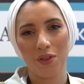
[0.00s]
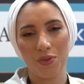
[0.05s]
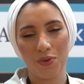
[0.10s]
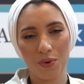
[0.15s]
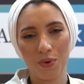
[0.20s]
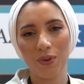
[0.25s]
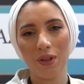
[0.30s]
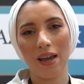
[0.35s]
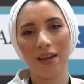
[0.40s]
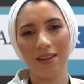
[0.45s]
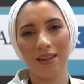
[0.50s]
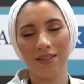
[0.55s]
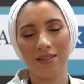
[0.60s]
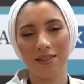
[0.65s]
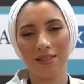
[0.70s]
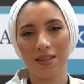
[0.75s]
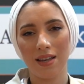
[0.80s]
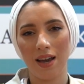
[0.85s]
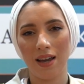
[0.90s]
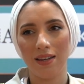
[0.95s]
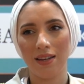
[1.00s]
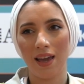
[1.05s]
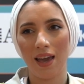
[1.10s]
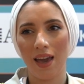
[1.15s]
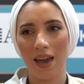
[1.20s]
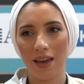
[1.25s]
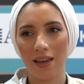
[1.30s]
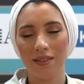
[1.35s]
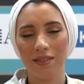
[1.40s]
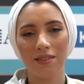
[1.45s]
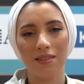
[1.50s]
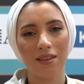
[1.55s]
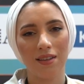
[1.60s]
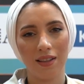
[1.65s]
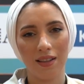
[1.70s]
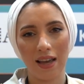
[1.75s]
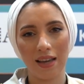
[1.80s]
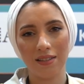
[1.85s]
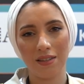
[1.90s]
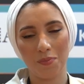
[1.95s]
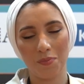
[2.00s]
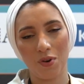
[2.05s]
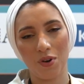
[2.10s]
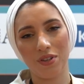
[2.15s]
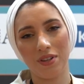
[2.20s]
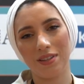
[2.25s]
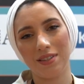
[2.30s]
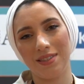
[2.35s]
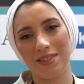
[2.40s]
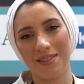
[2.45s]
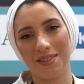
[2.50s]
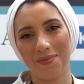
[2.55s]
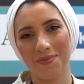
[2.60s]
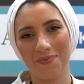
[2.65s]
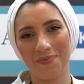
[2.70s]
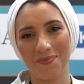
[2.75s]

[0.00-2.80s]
through lighting design and lighting products.